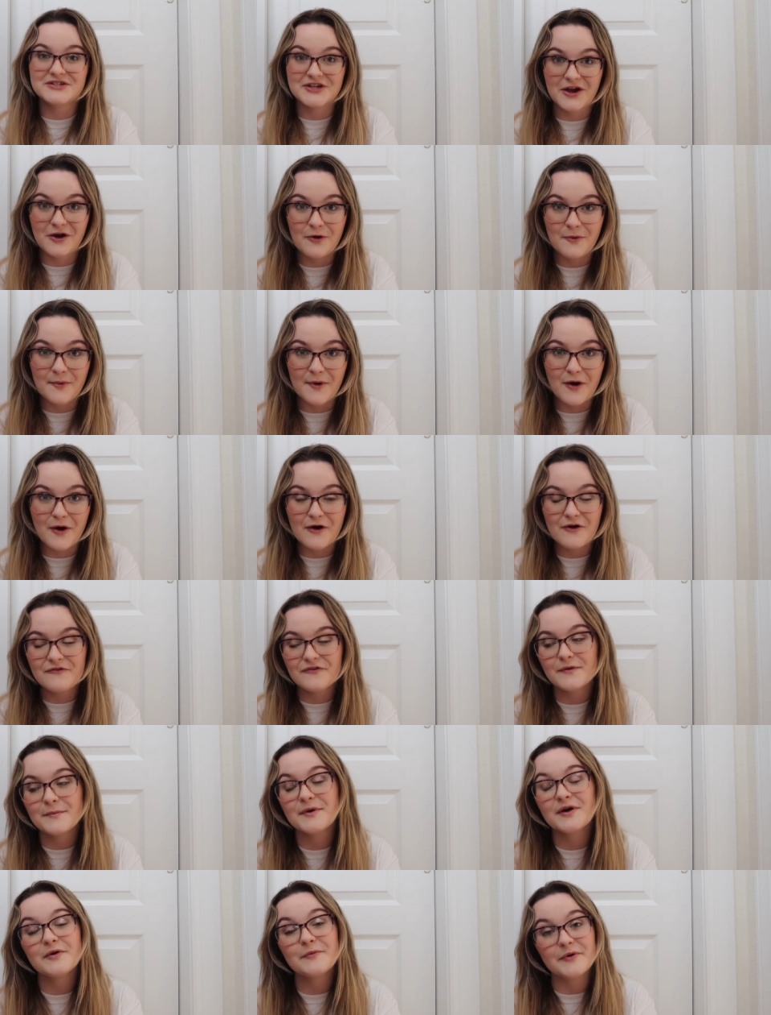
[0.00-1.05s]
Jingle Ball
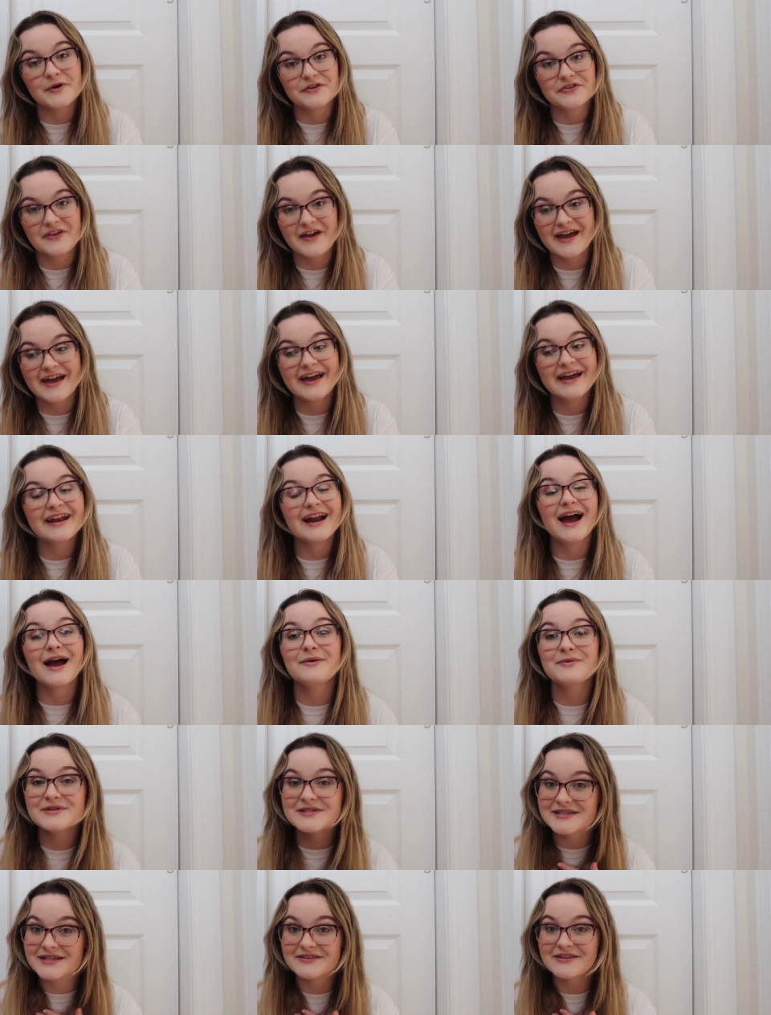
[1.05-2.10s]
from her birthday and I
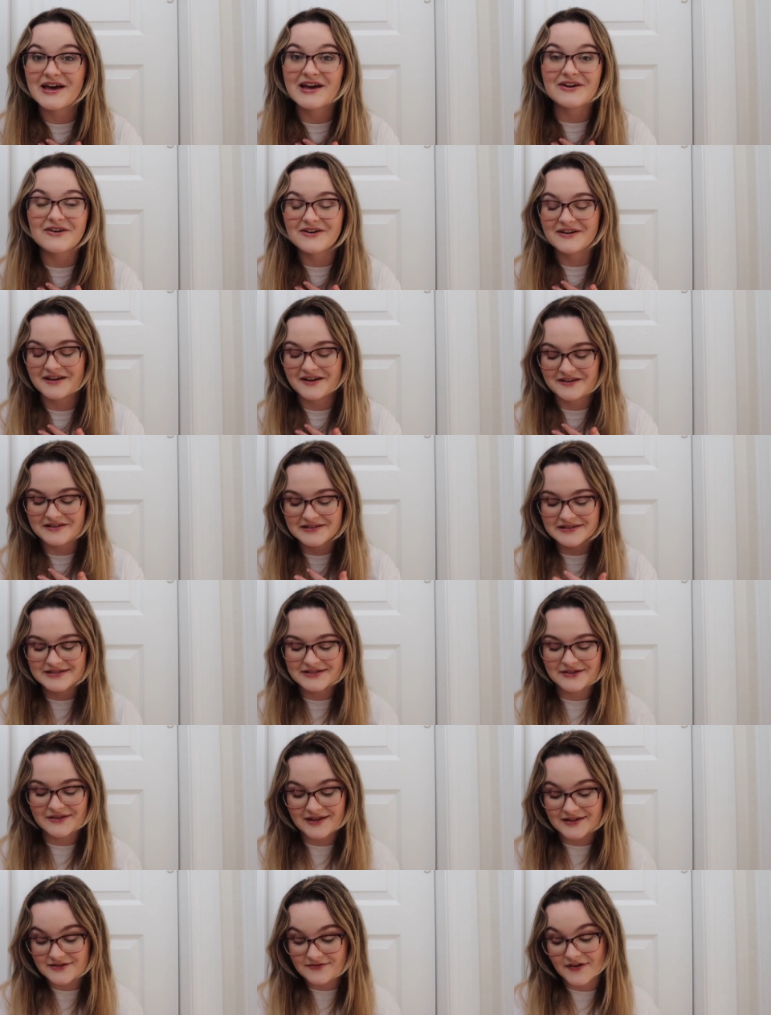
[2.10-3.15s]
was in that audience
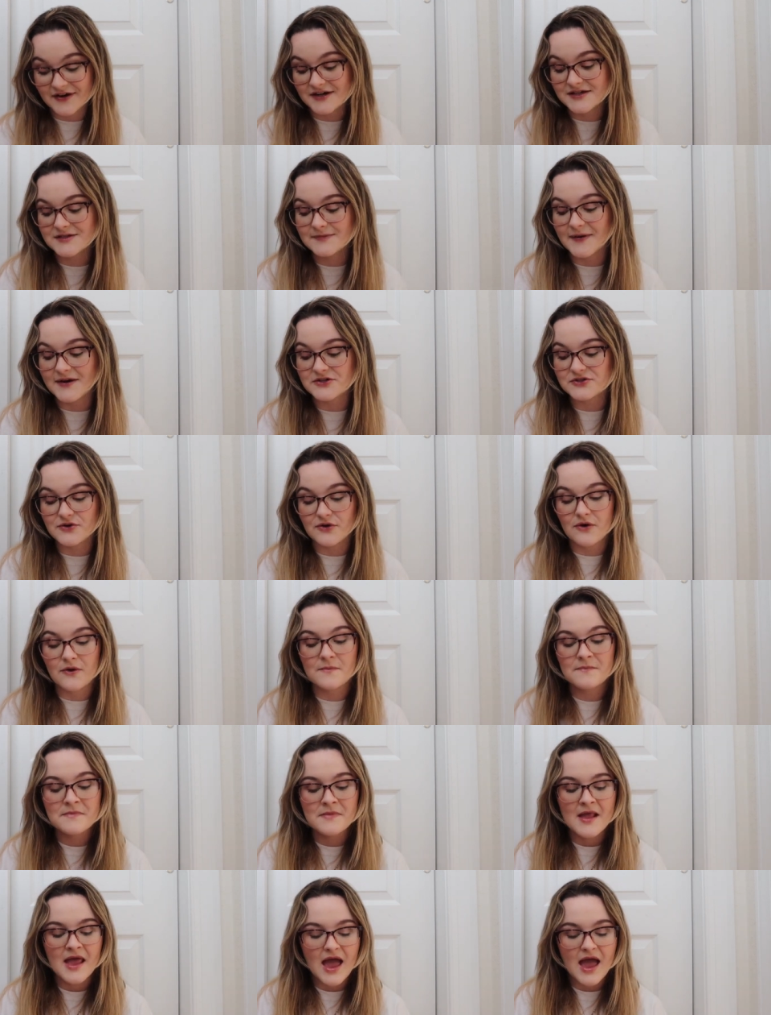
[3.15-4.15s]
so that's very special.